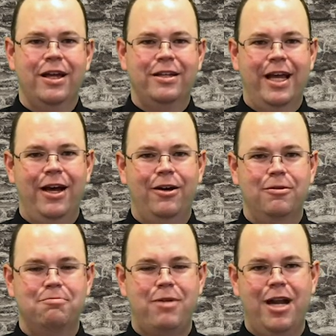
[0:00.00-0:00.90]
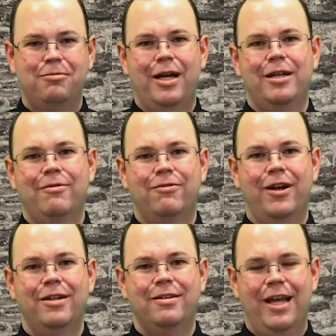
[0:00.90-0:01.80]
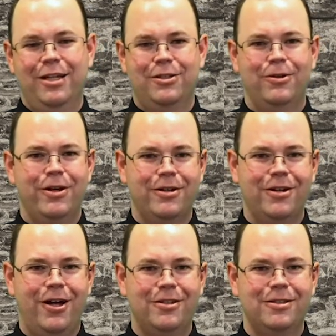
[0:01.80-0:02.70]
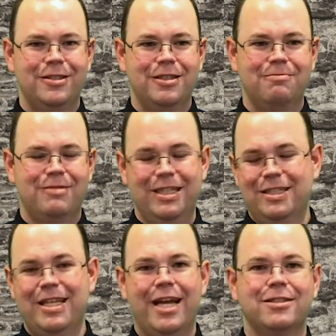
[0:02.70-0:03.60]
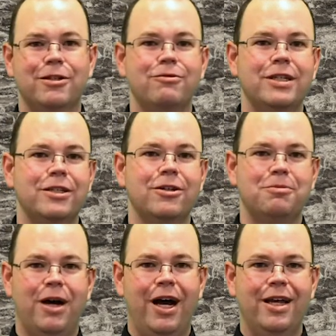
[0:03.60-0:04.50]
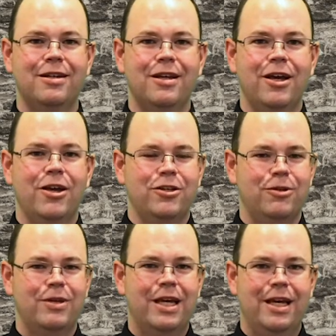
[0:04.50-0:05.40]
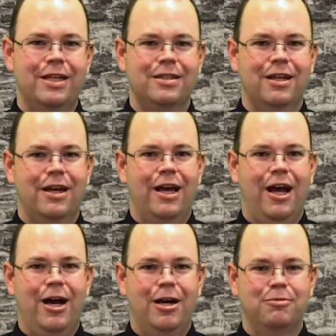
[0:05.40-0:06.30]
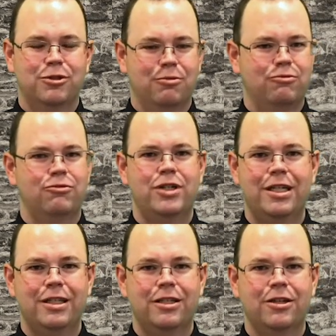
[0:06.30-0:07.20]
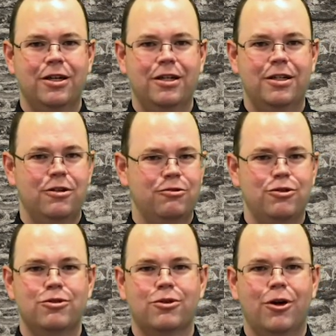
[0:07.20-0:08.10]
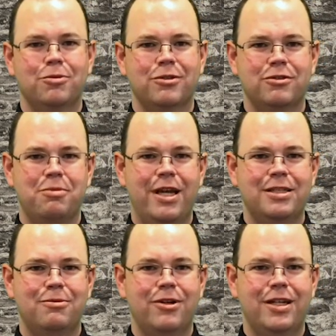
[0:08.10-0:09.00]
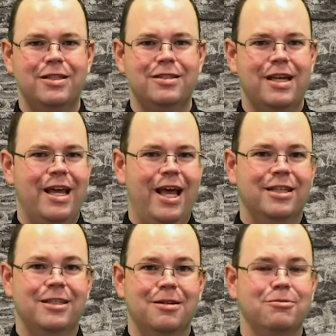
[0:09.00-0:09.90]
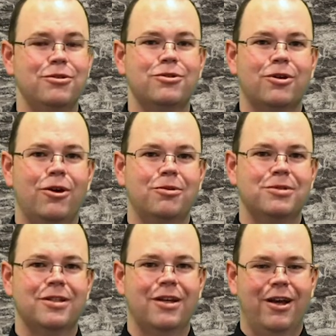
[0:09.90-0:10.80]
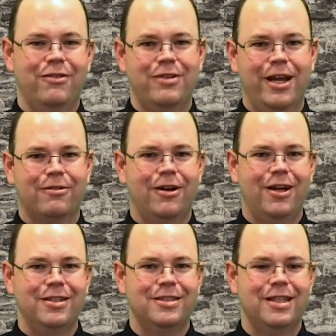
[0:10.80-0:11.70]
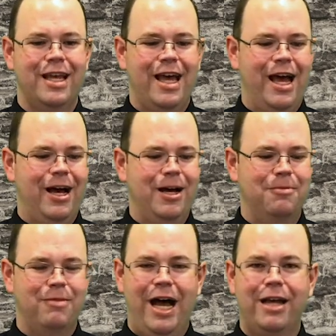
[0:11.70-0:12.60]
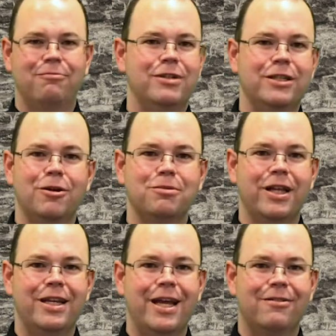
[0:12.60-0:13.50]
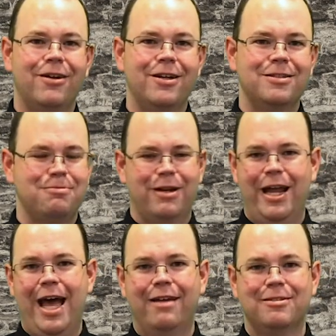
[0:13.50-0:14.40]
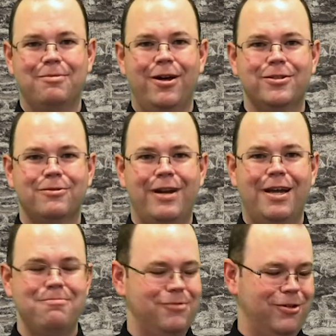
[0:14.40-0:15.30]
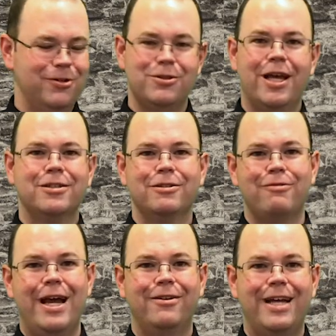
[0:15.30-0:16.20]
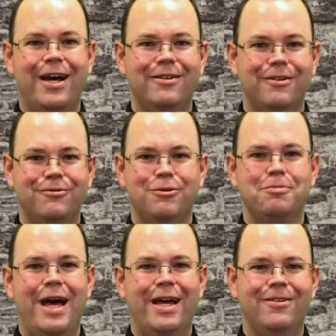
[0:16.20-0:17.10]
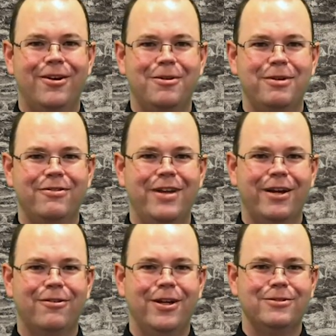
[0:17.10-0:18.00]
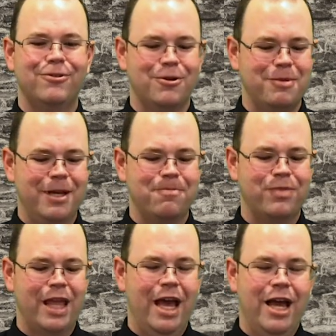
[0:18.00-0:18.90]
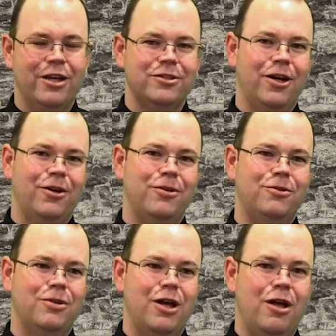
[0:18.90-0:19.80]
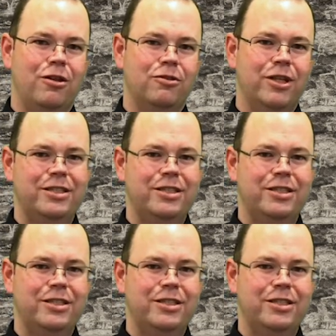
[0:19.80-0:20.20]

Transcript: Now, bottom line up front at $200, this is actually a really good buy. You get some really good new sculpts of Space Marines and some new sculpts of Necrons. I really don't play Necrons, but I had some models around, so this will actually round out a full battle army of Necrons for me. So let's